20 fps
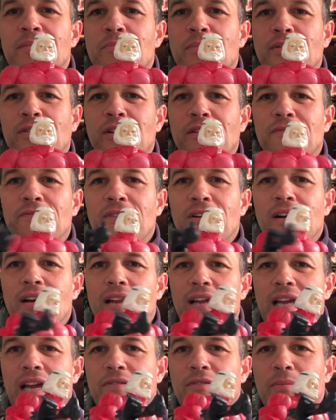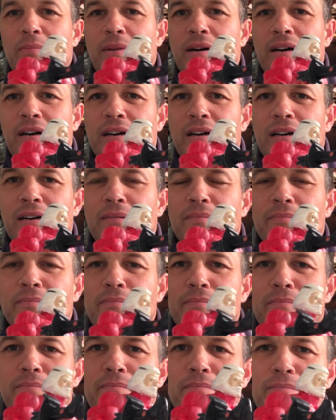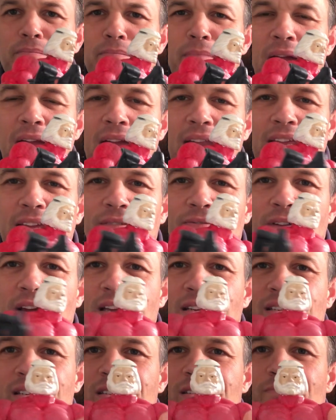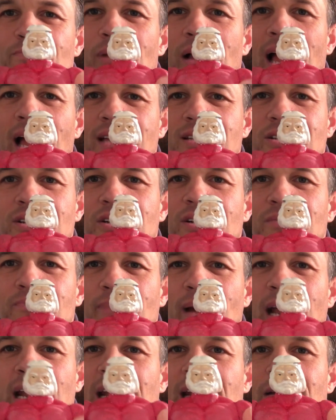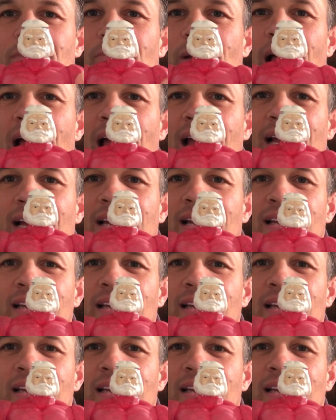But they're fun. I gave him a Manny Faces blaster, painted it black.